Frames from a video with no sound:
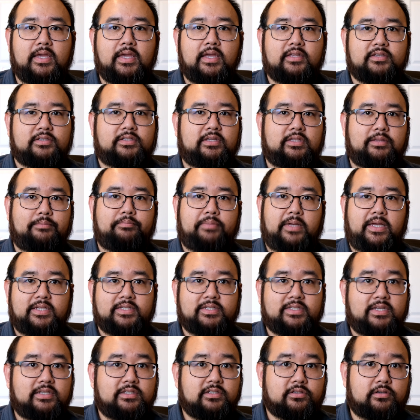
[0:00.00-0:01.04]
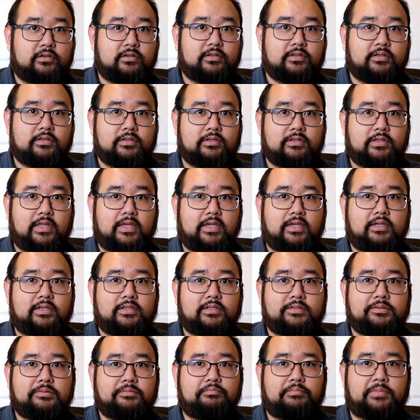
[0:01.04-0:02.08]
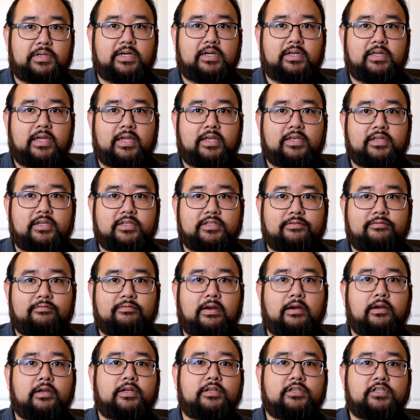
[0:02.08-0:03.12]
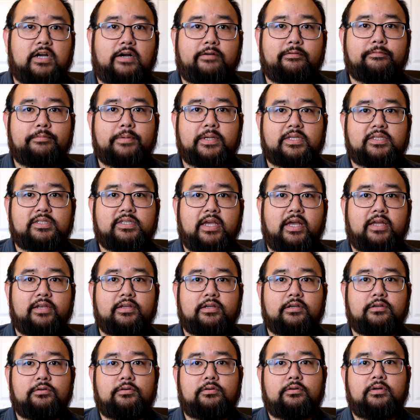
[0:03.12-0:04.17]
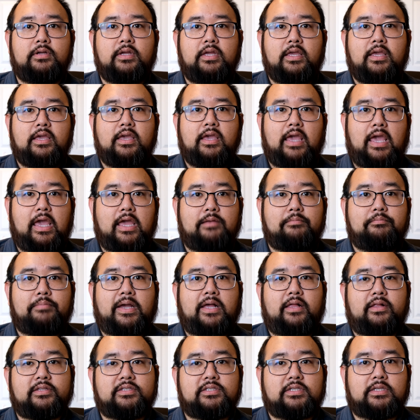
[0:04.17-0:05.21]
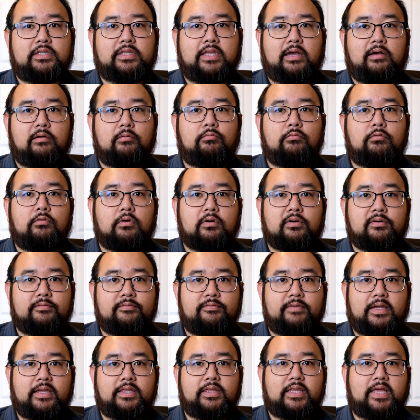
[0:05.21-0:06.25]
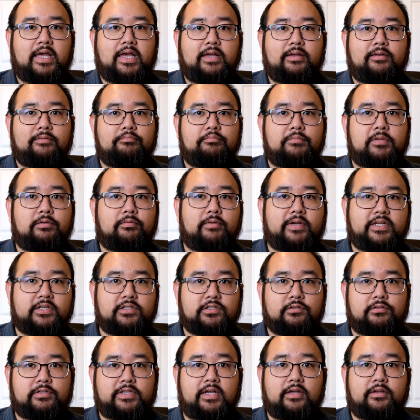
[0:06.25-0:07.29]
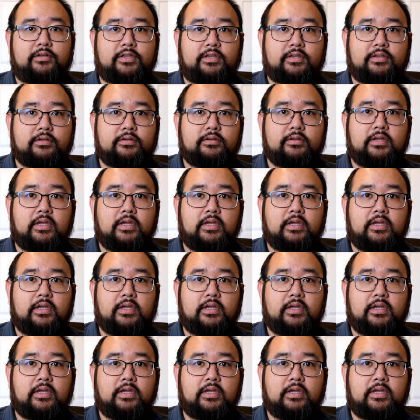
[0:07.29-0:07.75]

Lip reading: It's not the best in certain things, but it does a very good job of being technical and balancing that warmth and that mid-range tonality.